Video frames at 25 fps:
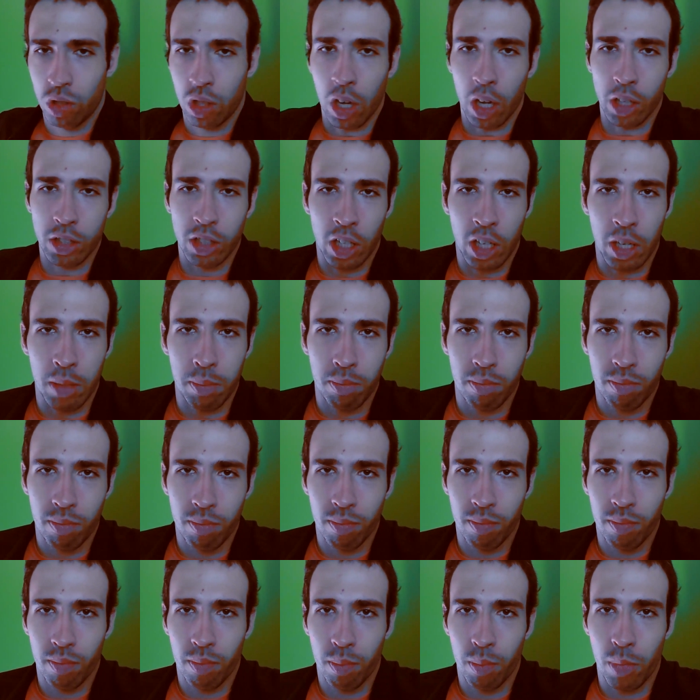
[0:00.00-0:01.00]
cut him
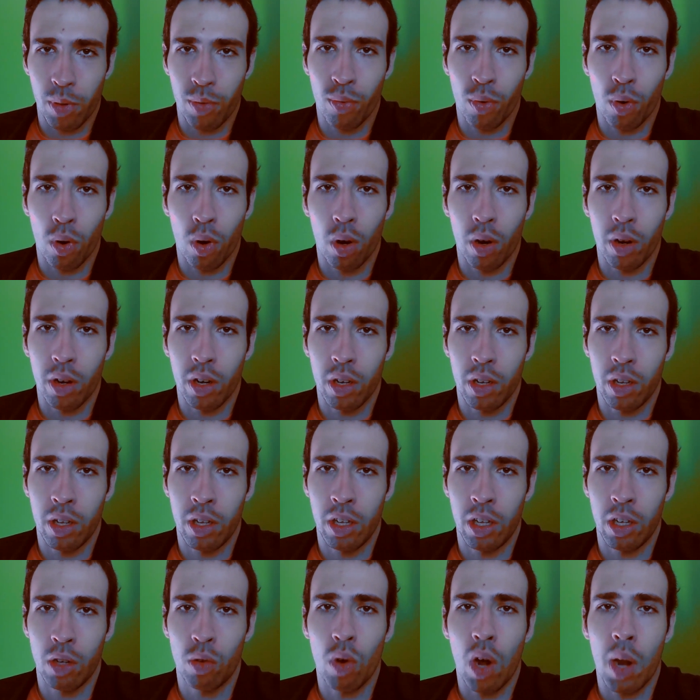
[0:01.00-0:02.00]
before
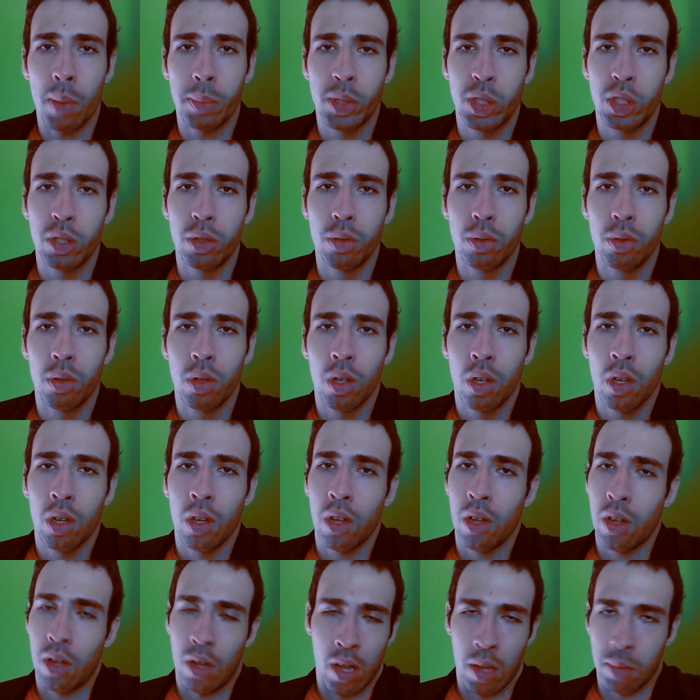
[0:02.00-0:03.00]
he grabs you,
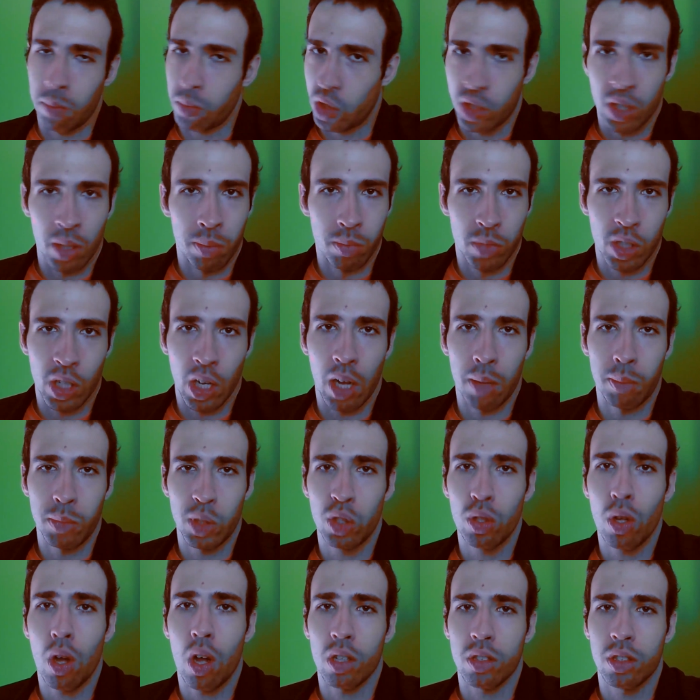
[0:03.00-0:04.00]
and
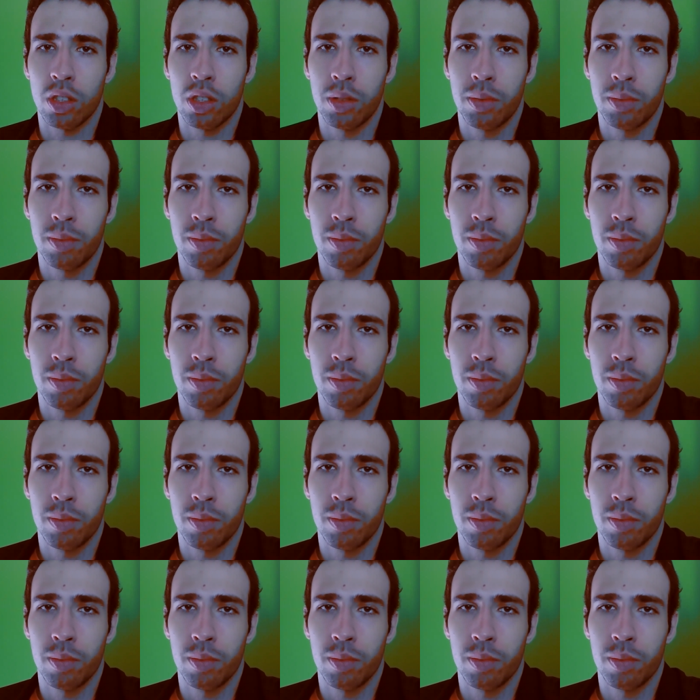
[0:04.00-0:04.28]
sometimes not.